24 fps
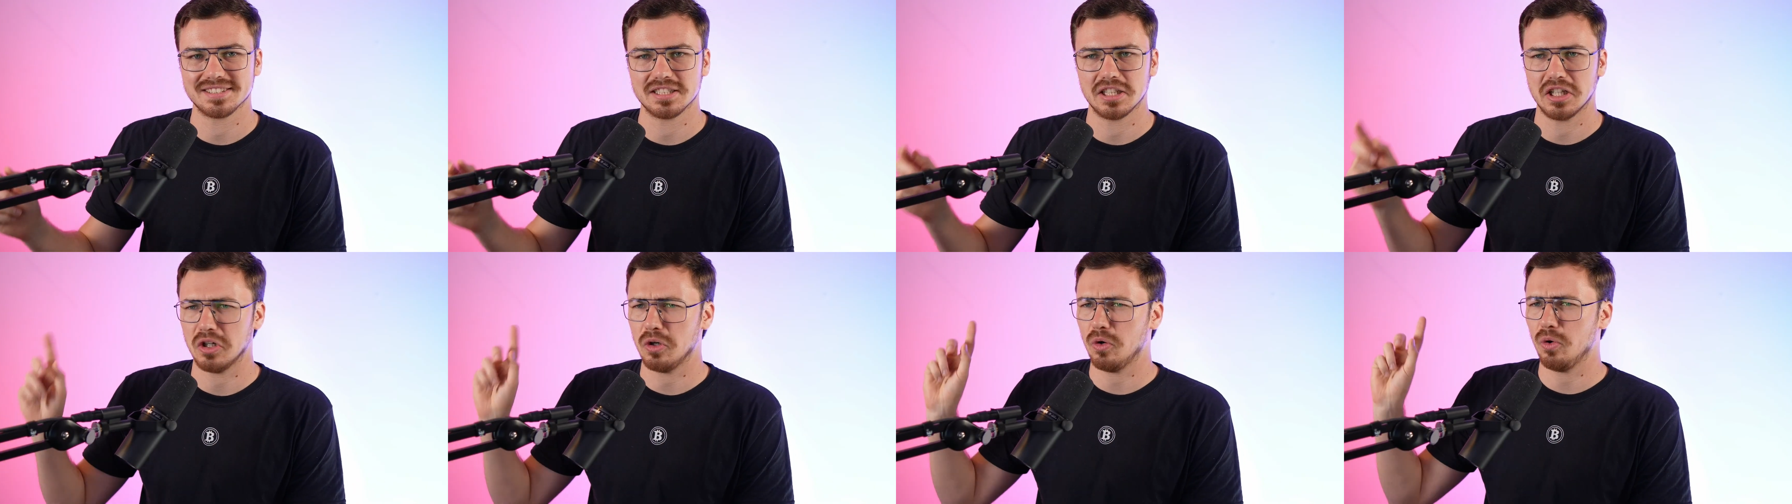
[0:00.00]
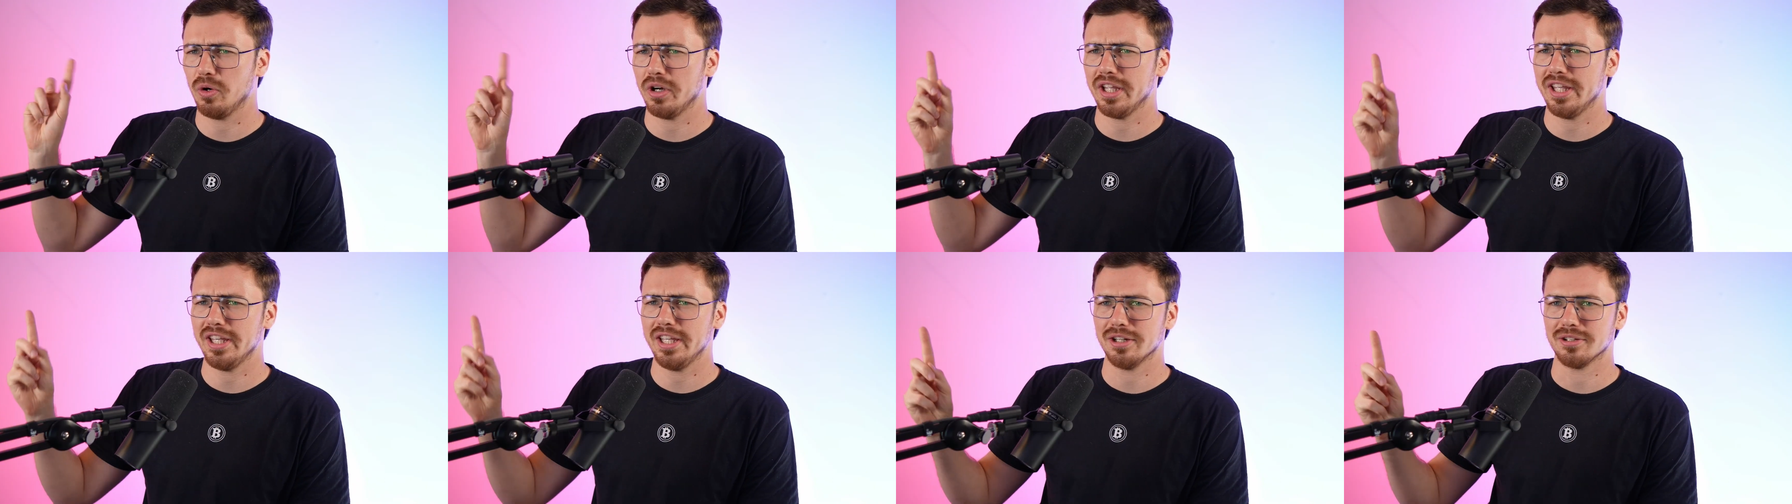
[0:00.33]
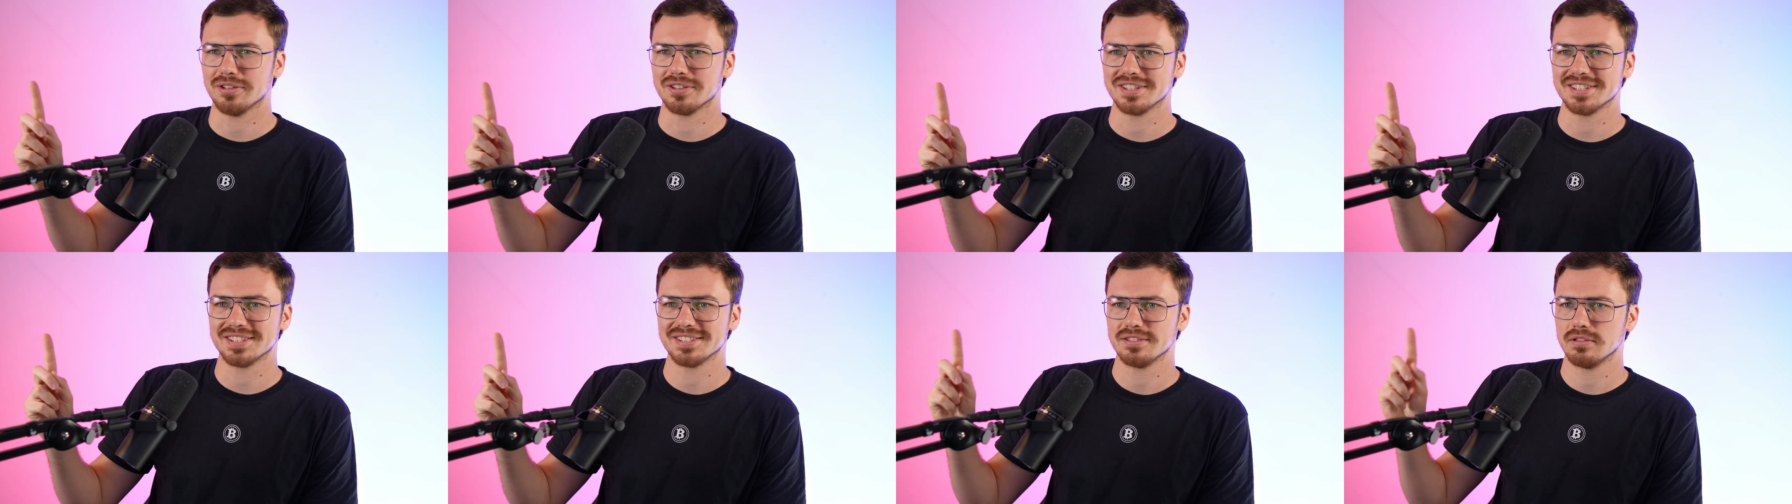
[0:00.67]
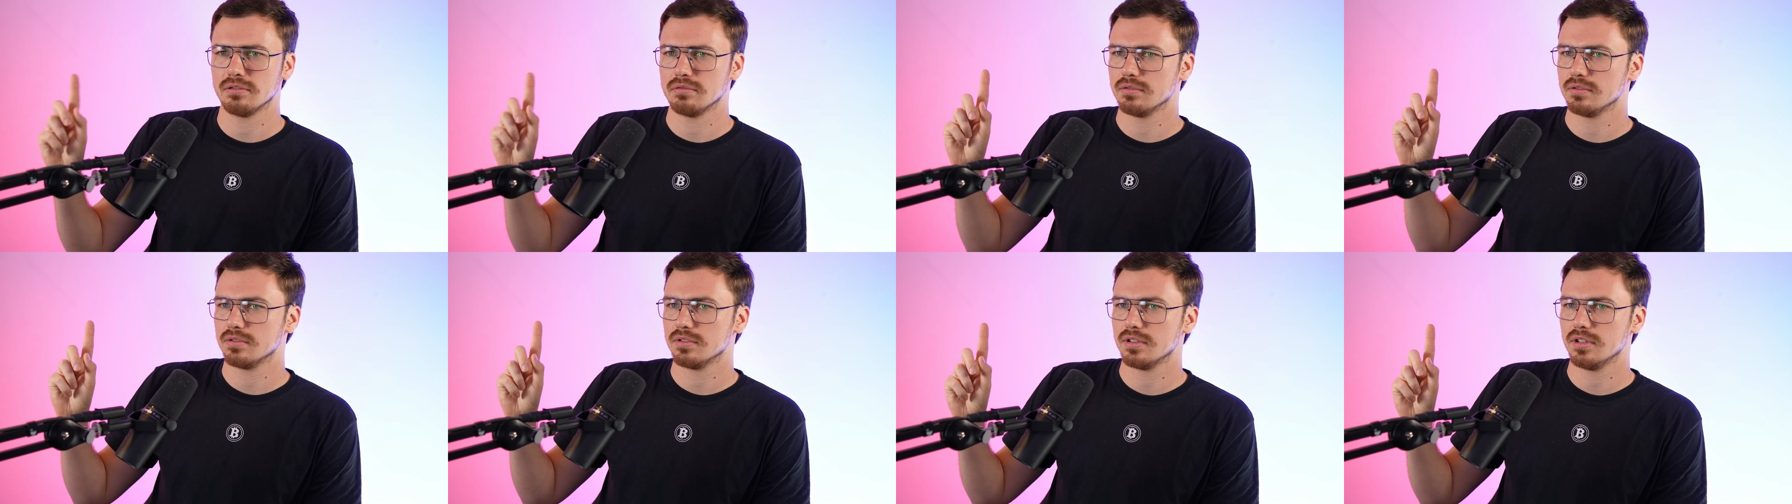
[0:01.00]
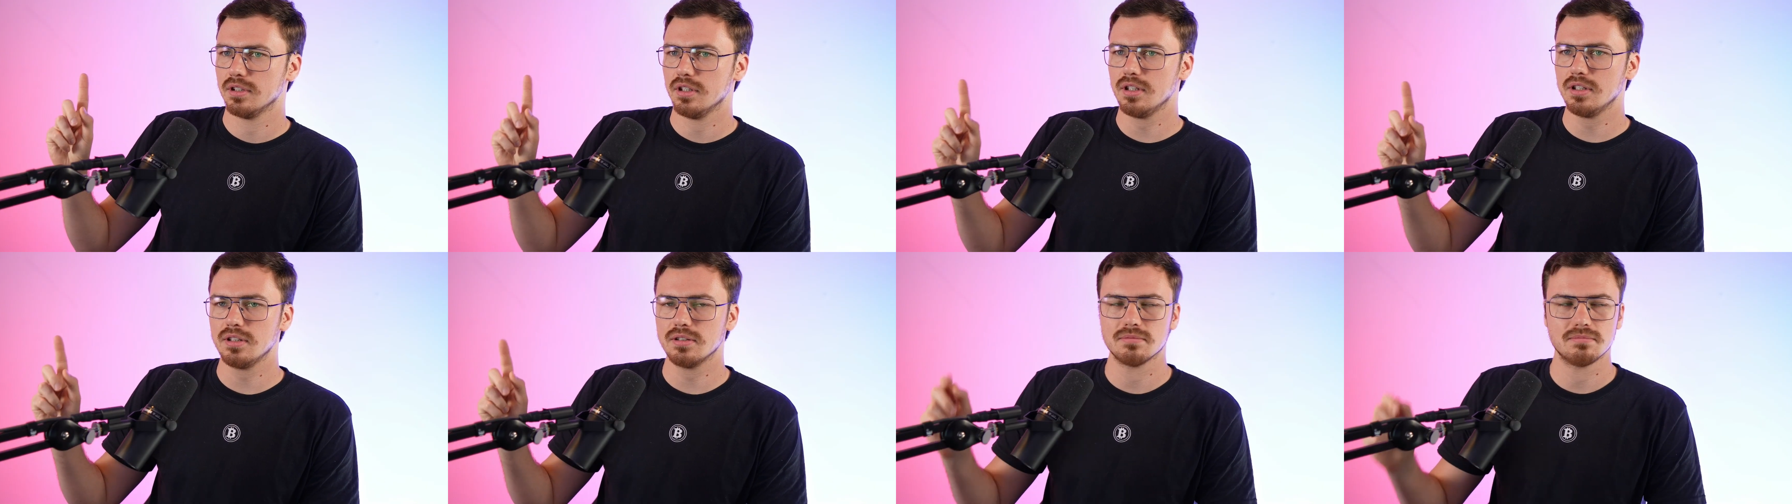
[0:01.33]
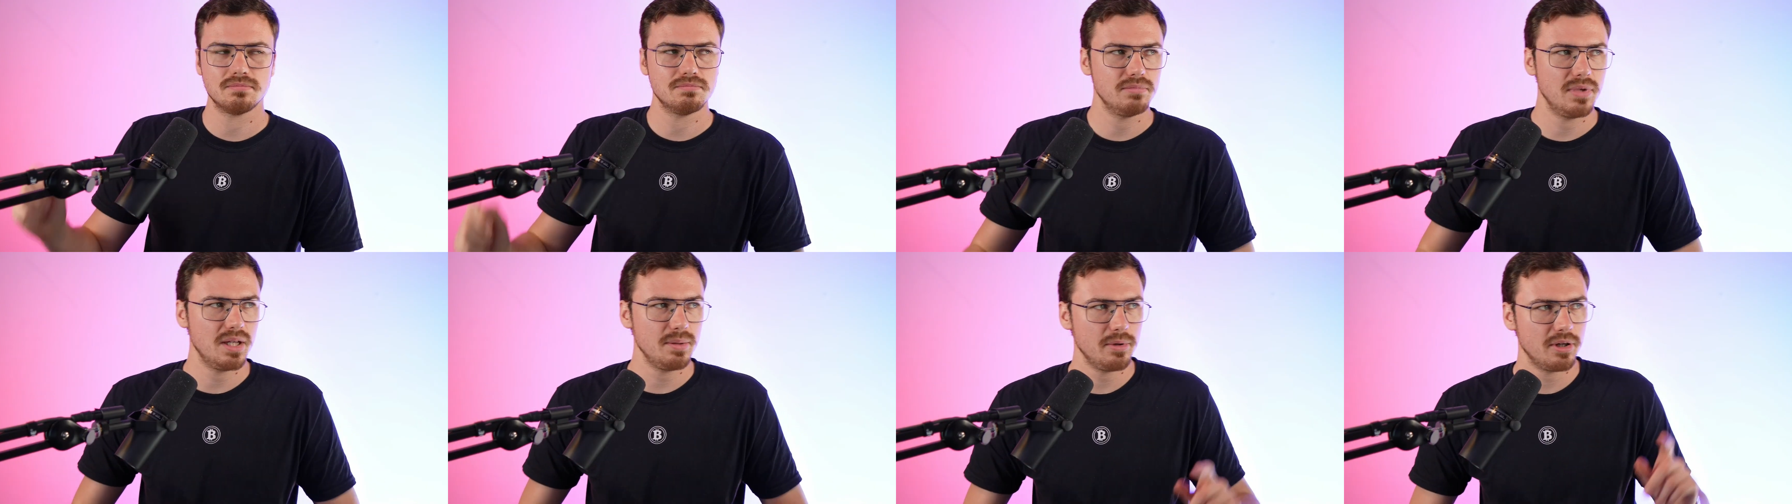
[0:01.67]
or here. Oh,
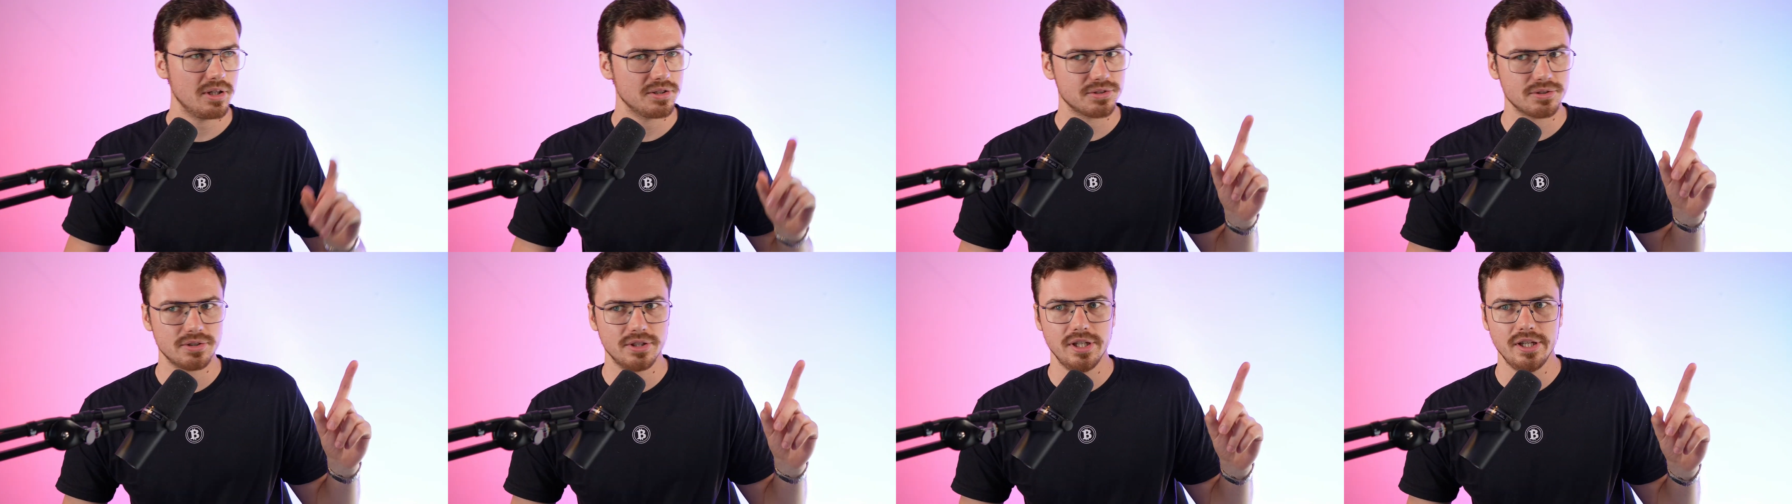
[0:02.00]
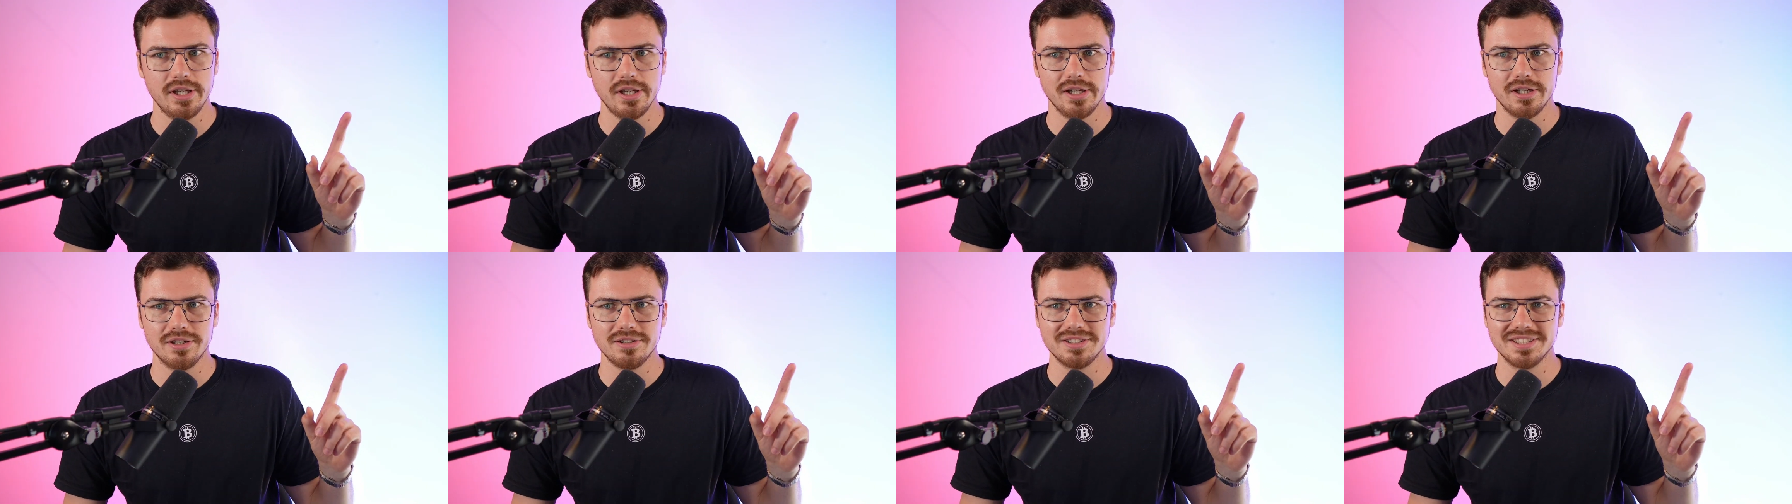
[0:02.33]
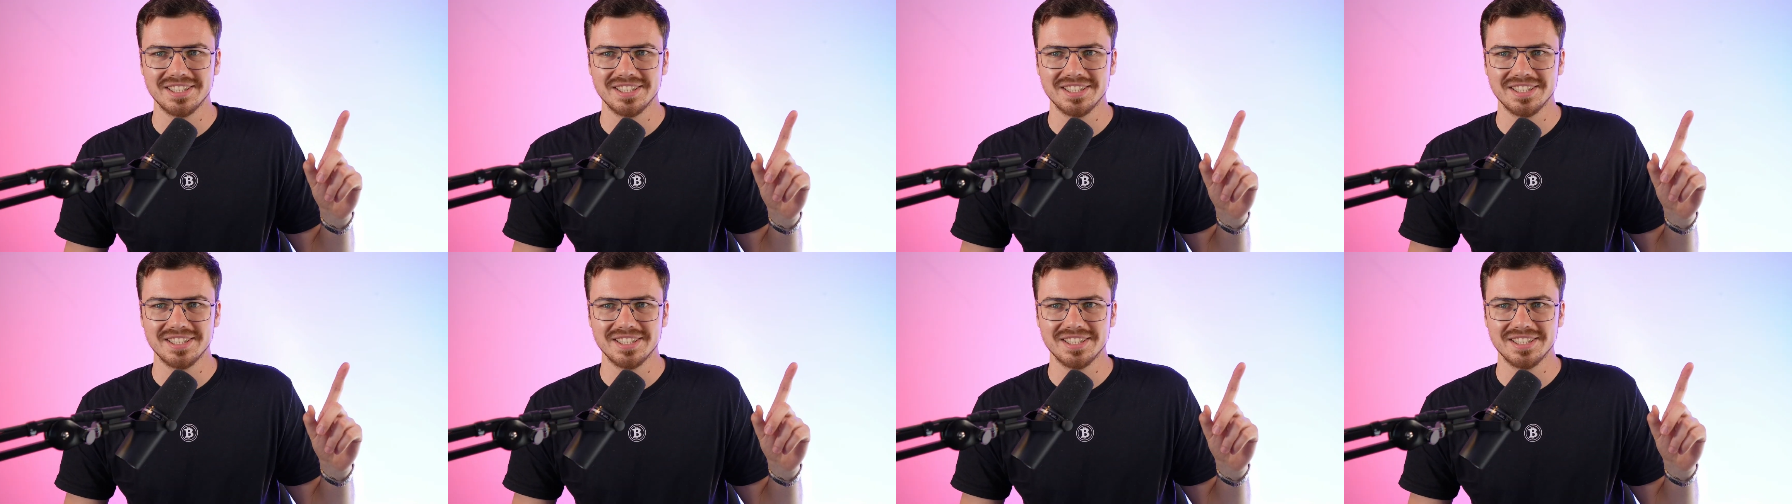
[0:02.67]
maybe also here.